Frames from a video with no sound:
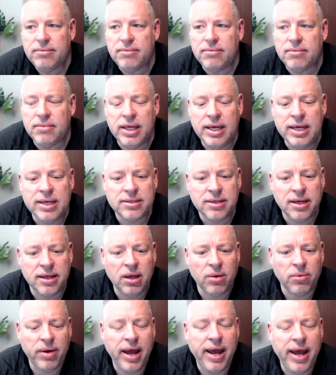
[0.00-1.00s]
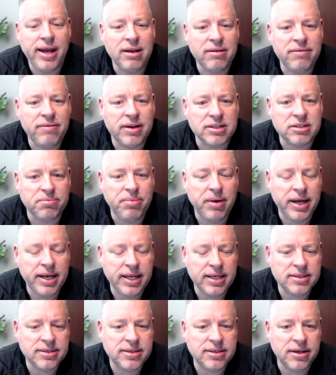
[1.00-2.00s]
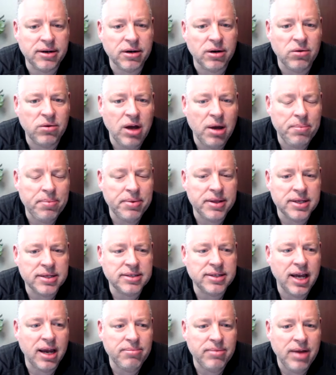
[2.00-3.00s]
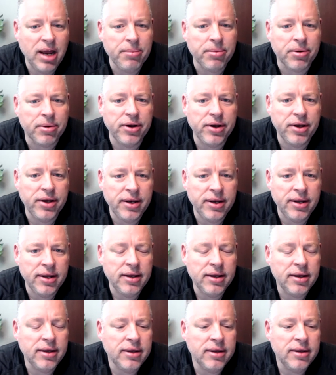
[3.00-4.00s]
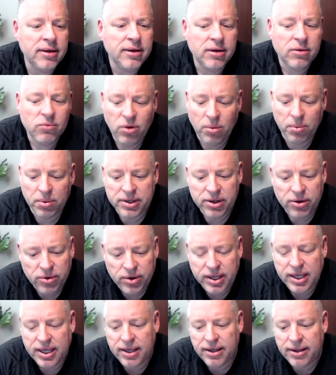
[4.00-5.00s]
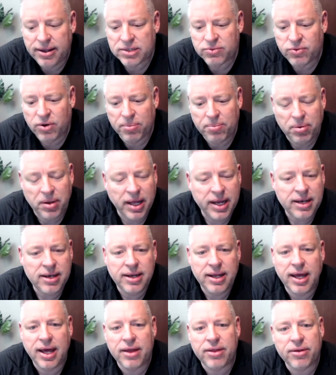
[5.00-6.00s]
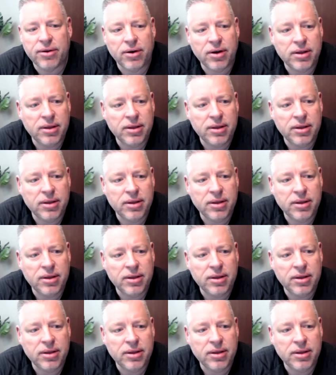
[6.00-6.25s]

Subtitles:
he said there were 8 of us buddies that grew up in the same neighborhood. We were little kids. We played together in the